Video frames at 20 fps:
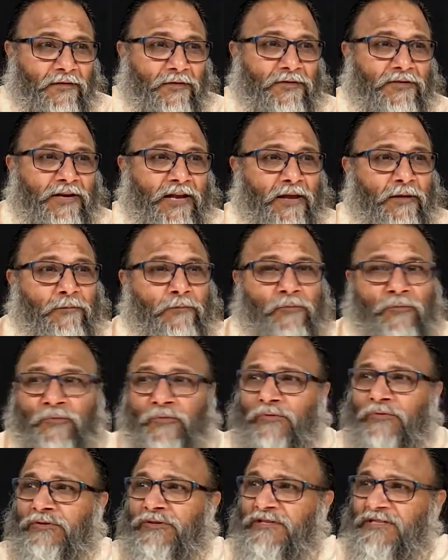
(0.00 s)
it's like
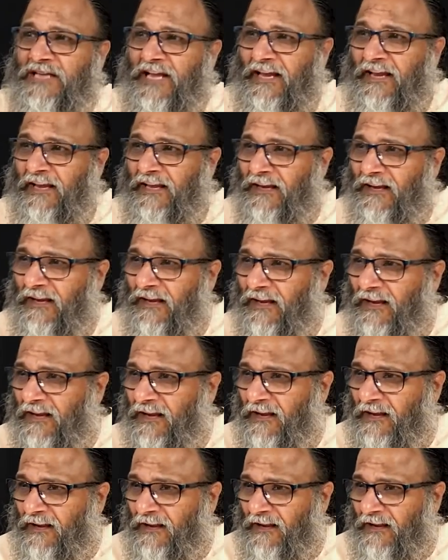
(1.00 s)
moon saying
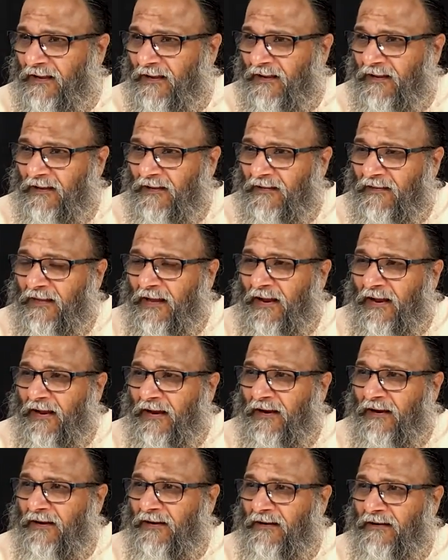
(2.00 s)

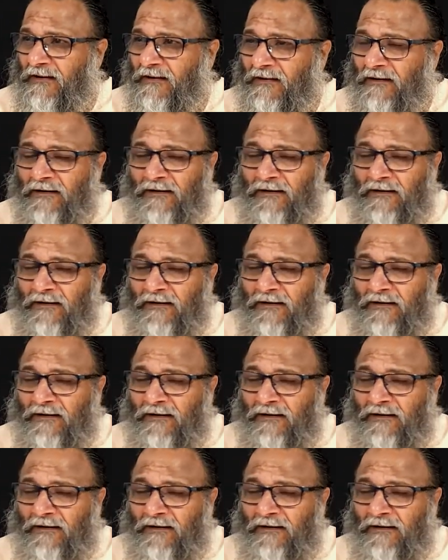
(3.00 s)
that